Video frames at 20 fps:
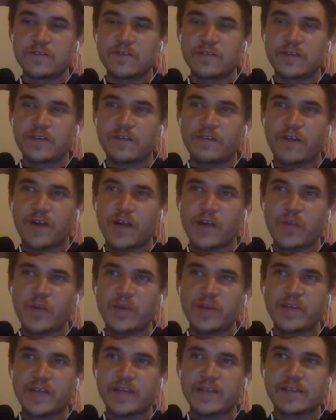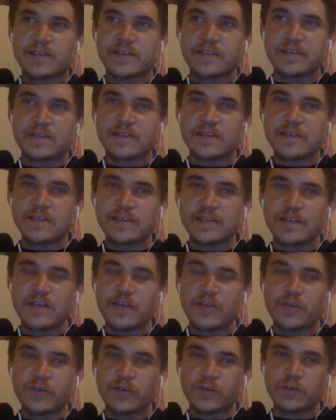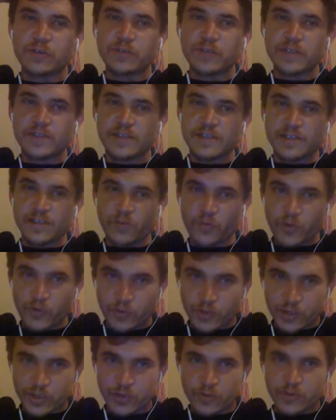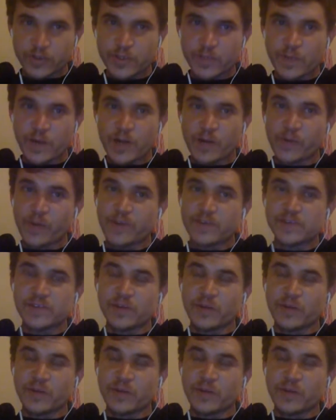environment that's consistent and you can hold consistent where you can do experiments.